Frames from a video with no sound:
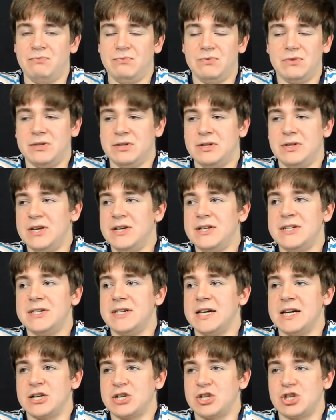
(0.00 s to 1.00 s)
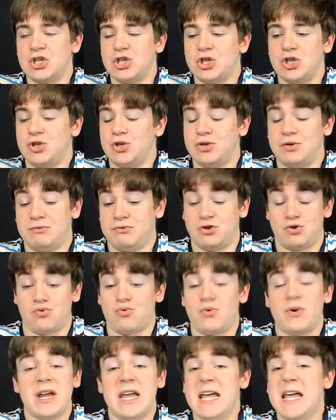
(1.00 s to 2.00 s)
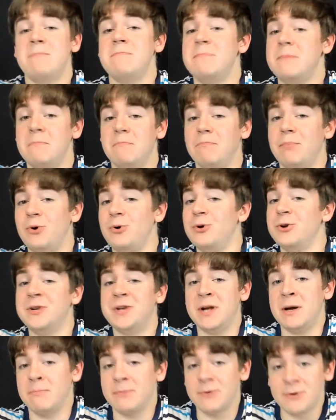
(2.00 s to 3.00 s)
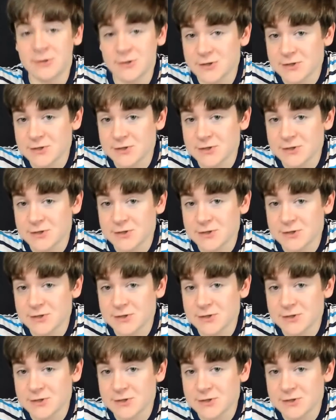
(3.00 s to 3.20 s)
these extreme bold numbers?